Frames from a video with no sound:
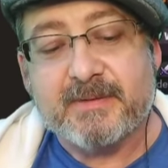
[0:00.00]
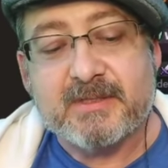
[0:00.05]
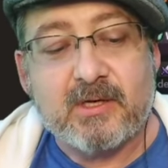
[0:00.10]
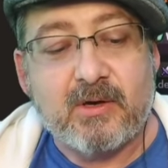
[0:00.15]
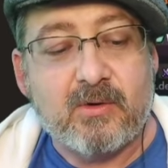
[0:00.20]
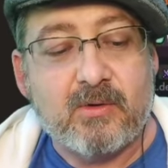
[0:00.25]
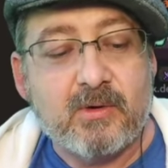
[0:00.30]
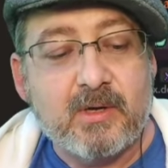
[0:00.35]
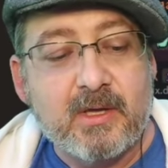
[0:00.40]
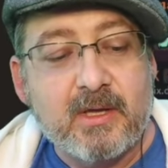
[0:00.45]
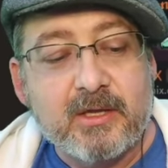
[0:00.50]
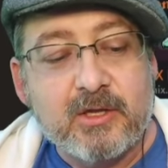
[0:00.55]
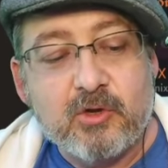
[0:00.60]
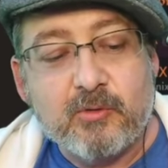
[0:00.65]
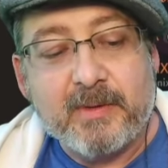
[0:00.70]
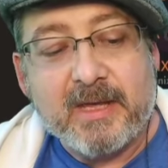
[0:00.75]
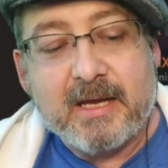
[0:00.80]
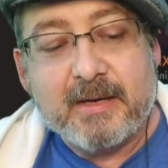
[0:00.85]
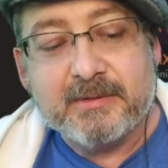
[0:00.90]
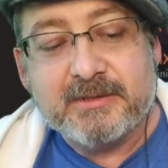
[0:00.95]
So
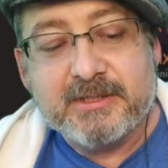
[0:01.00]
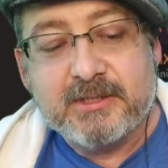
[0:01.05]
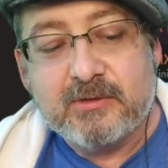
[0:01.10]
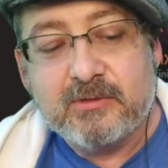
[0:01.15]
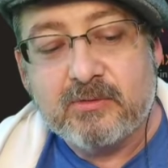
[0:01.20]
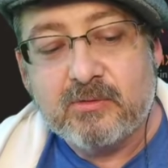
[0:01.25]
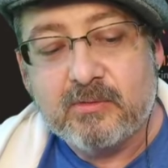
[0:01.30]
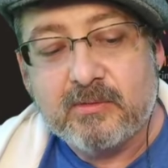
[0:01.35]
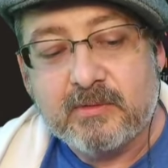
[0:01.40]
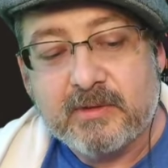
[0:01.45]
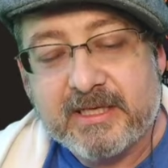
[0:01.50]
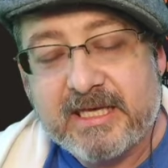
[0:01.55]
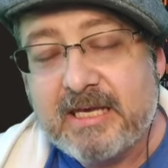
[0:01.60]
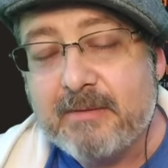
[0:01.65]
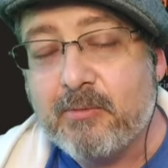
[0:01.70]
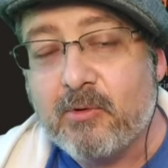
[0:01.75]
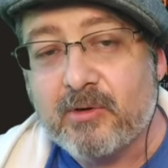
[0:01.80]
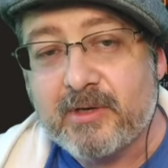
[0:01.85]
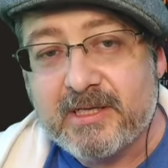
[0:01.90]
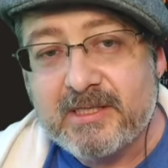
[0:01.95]
you'll be able to
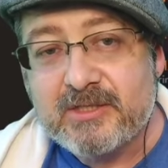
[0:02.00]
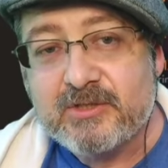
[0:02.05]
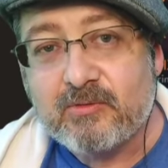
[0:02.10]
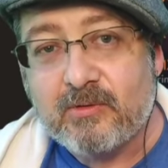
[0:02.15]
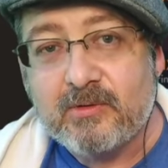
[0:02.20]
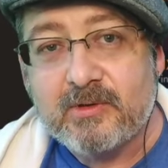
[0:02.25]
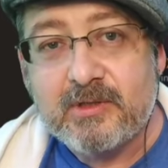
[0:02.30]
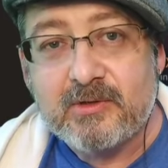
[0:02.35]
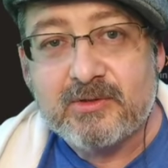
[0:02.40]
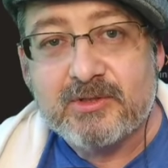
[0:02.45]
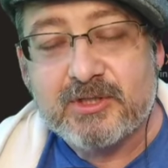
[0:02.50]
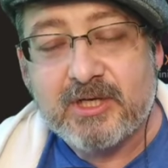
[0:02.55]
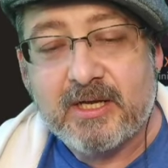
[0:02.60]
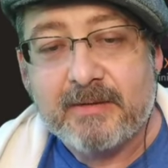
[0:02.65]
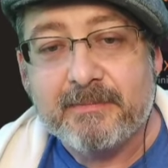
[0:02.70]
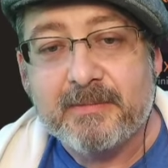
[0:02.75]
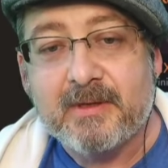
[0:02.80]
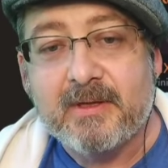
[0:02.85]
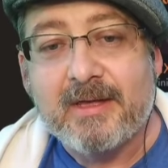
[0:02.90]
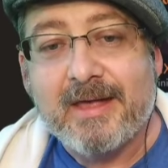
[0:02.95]
keyboard control your
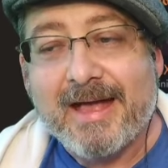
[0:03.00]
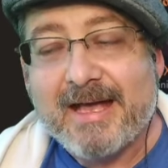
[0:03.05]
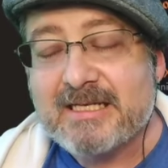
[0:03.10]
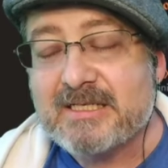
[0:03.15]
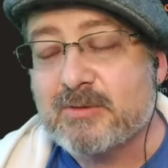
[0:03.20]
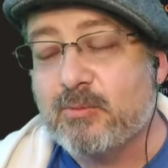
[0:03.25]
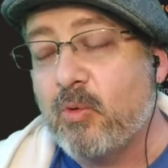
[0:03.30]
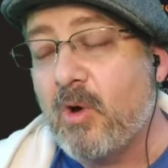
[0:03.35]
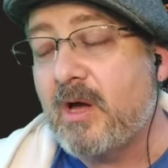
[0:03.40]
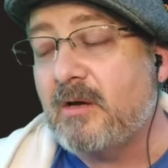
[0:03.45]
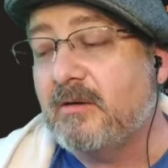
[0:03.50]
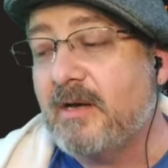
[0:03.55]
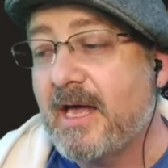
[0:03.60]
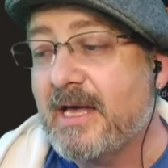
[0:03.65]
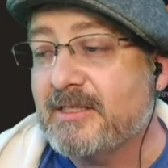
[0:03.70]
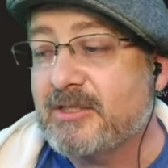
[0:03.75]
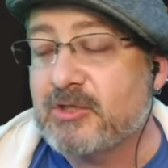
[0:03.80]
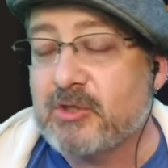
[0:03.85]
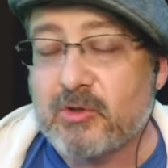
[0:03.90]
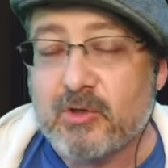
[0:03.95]
ship as well
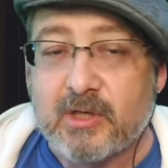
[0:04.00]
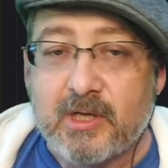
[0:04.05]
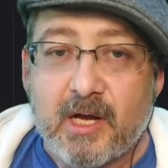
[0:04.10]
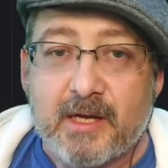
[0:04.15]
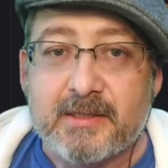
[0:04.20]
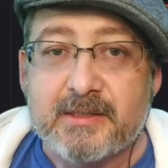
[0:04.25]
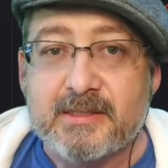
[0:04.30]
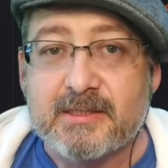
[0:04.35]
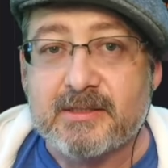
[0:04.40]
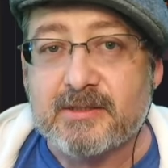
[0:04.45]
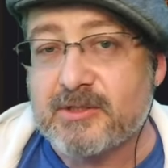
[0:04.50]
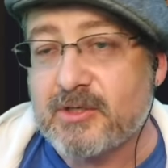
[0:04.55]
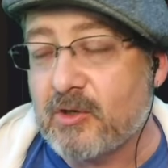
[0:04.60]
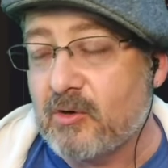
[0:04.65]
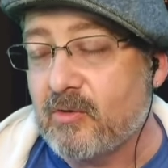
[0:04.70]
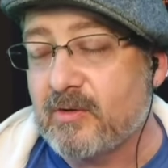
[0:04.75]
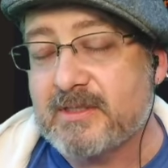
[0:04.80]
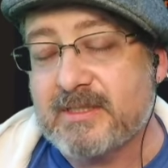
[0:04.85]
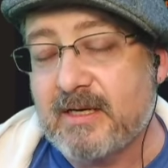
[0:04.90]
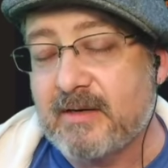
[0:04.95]
as your guns and
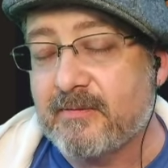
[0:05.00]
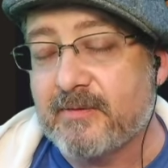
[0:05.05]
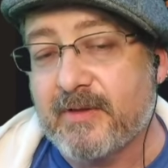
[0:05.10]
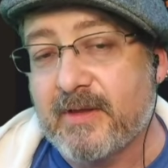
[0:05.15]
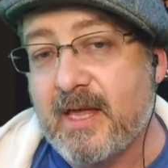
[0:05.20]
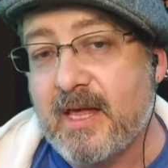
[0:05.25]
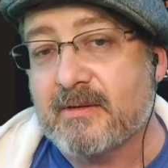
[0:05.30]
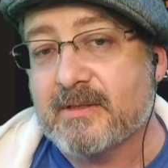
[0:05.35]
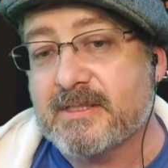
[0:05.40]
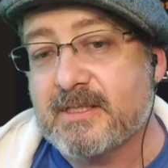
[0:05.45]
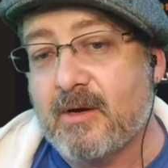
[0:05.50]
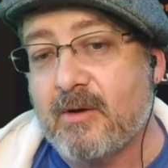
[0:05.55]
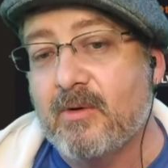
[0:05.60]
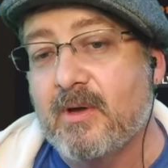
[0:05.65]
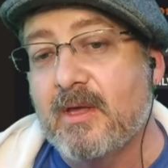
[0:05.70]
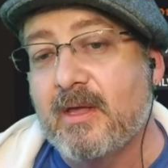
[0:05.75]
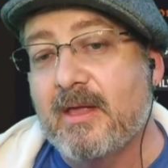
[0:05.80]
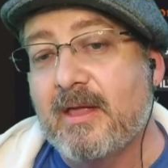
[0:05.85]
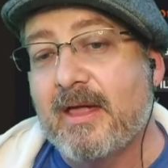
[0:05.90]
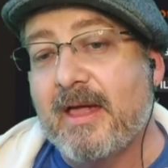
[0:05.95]
turrets and everything else.
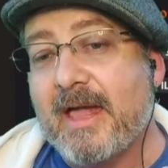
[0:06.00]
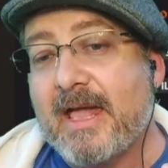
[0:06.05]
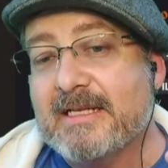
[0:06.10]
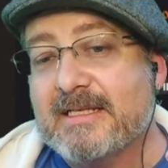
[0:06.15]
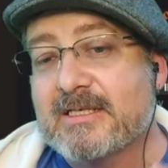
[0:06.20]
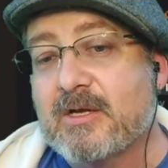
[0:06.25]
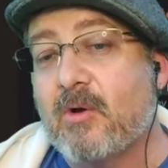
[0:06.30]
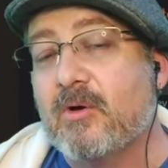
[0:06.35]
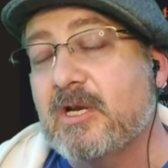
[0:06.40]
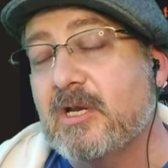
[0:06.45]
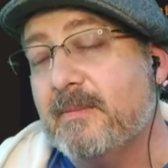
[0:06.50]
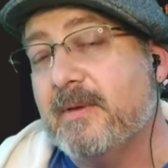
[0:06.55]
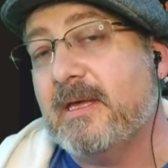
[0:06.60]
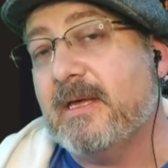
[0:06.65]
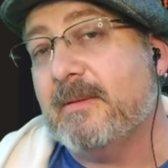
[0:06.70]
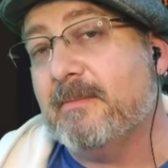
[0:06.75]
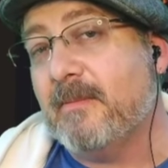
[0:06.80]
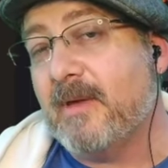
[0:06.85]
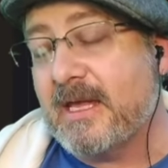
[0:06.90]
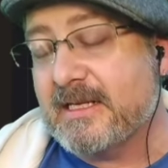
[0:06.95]
So it's going
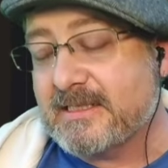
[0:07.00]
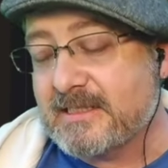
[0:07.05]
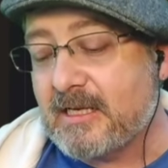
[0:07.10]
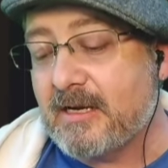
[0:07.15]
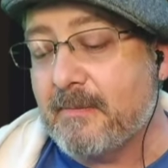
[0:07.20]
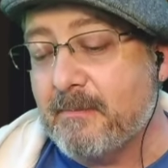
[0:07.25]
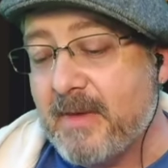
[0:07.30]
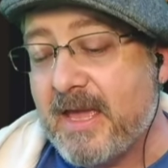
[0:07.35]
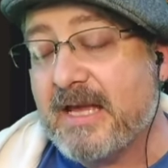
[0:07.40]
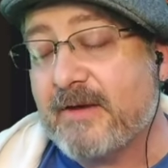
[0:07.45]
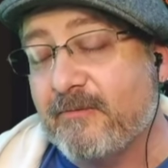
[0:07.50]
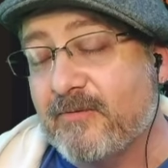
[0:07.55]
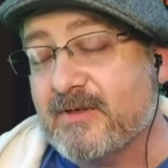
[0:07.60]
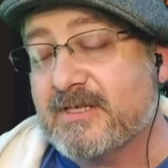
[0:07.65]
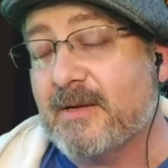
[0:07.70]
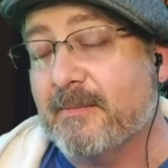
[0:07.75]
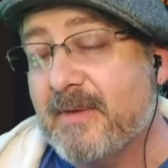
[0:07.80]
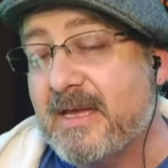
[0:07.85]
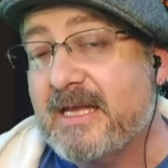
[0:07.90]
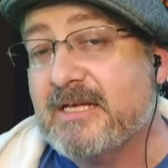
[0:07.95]
to make for
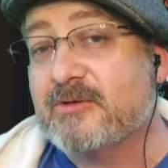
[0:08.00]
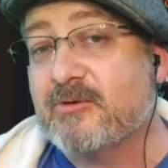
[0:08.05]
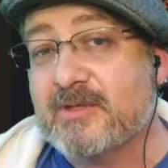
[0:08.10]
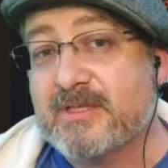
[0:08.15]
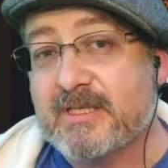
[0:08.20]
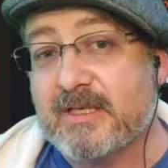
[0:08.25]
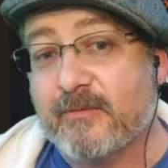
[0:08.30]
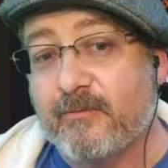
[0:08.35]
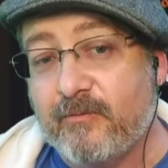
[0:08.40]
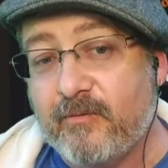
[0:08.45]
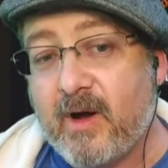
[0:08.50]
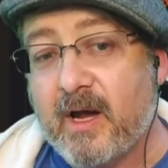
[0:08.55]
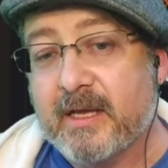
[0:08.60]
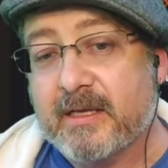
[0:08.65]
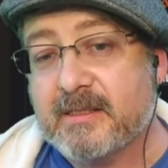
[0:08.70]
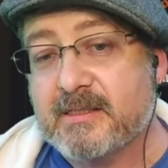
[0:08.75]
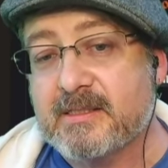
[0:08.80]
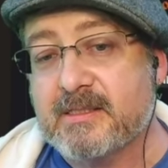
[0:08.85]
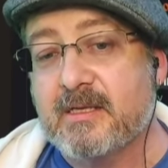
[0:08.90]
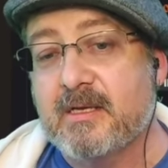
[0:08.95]
some interesting
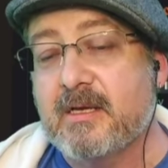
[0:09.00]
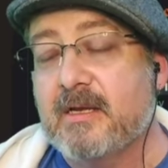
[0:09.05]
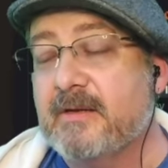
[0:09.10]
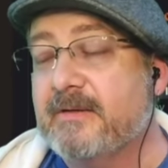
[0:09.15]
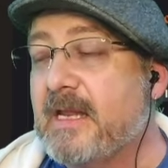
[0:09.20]
fights.